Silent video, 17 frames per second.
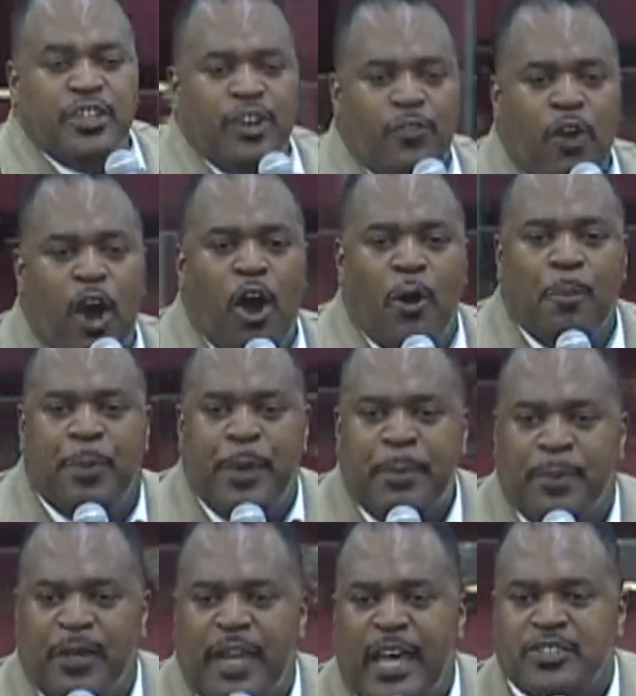to the wrong
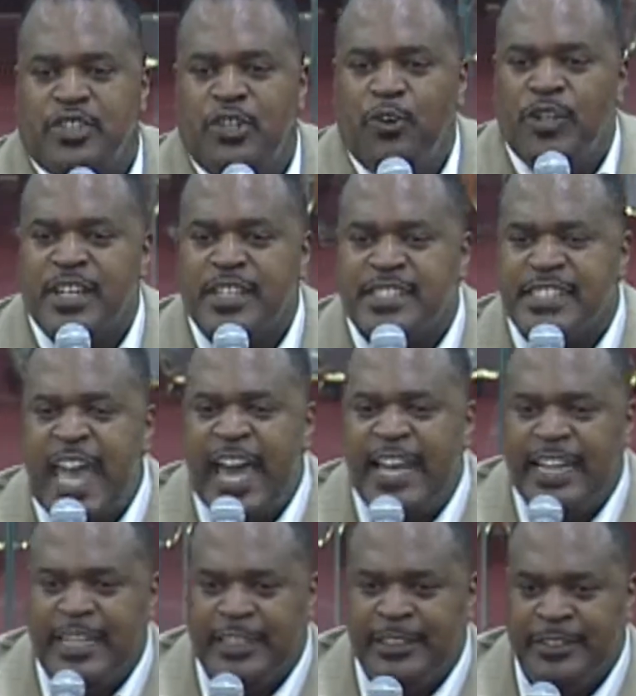people that's doing the
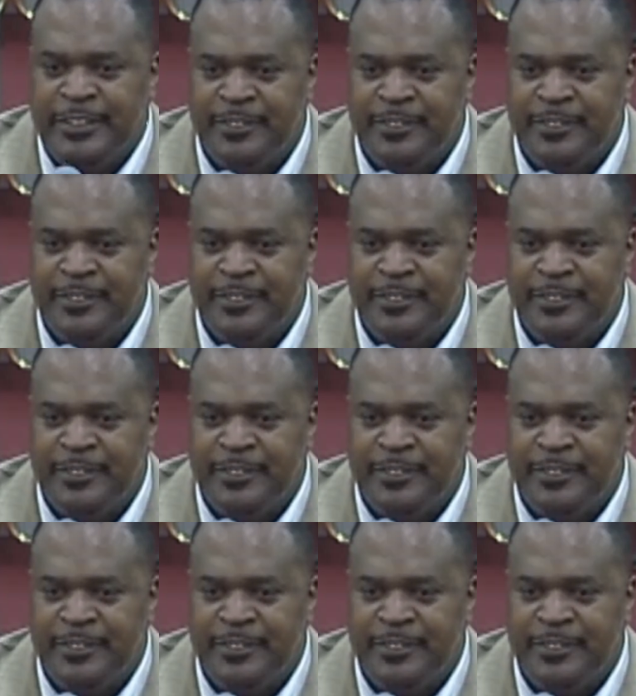setting.